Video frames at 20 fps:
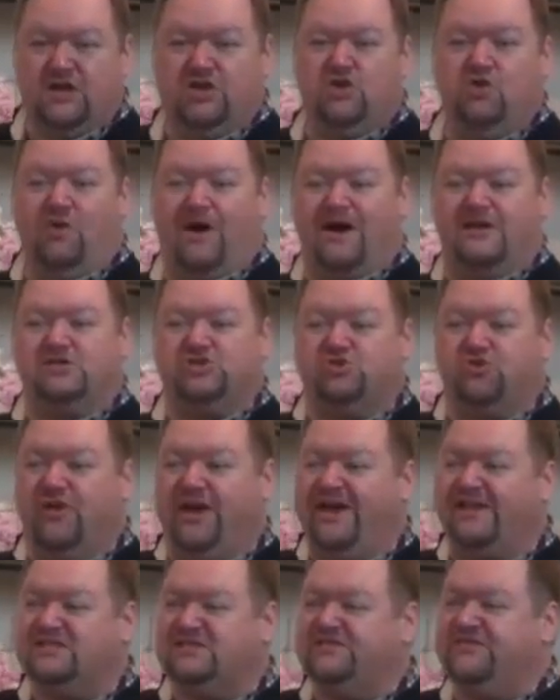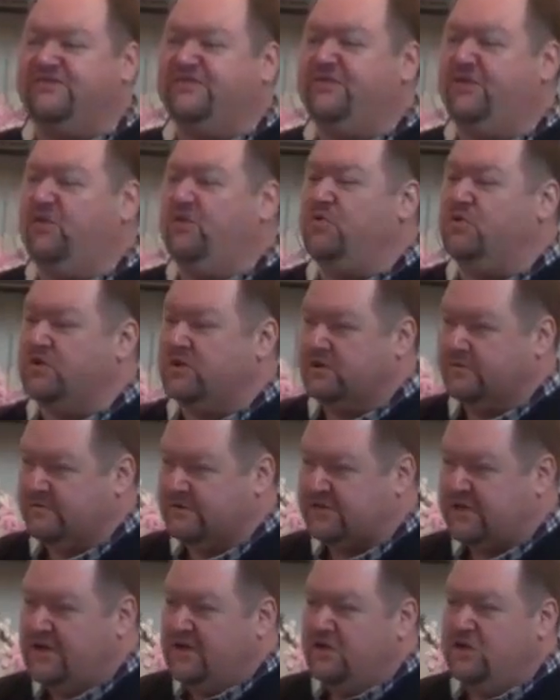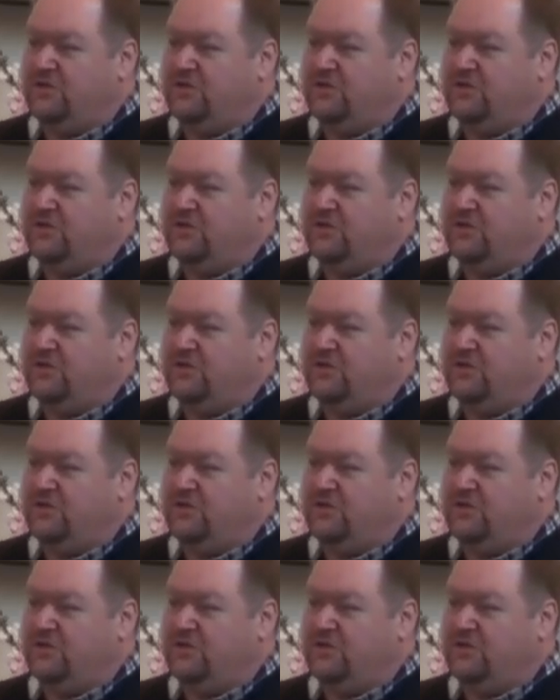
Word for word: you are transformed.